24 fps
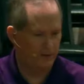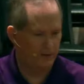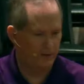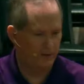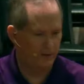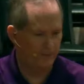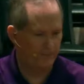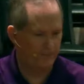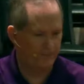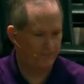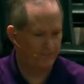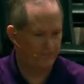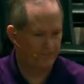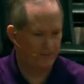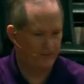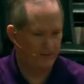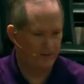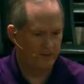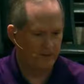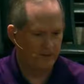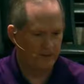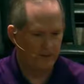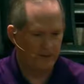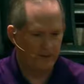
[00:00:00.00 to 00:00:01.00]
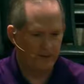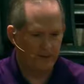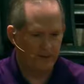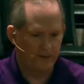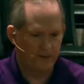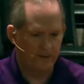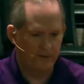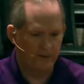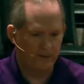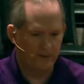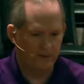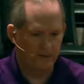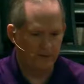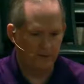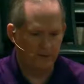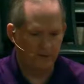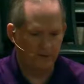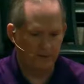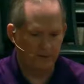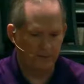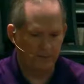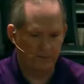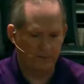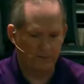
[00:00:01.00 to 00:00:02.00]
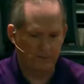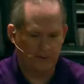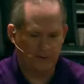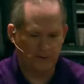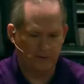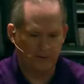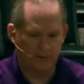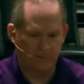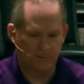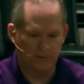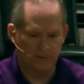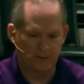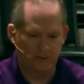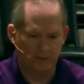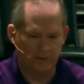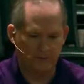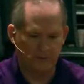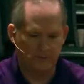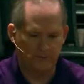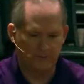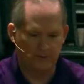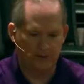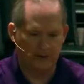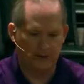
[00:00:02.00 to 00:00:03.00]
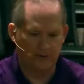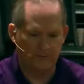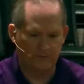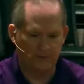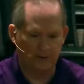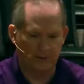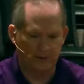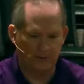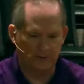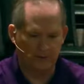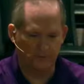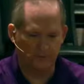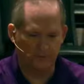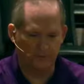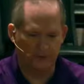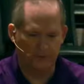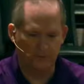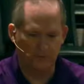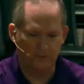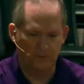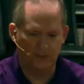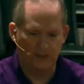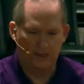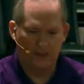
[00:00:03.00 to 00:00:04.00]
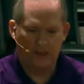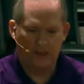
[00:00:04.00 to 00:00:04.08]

I think we leave Saturday or so,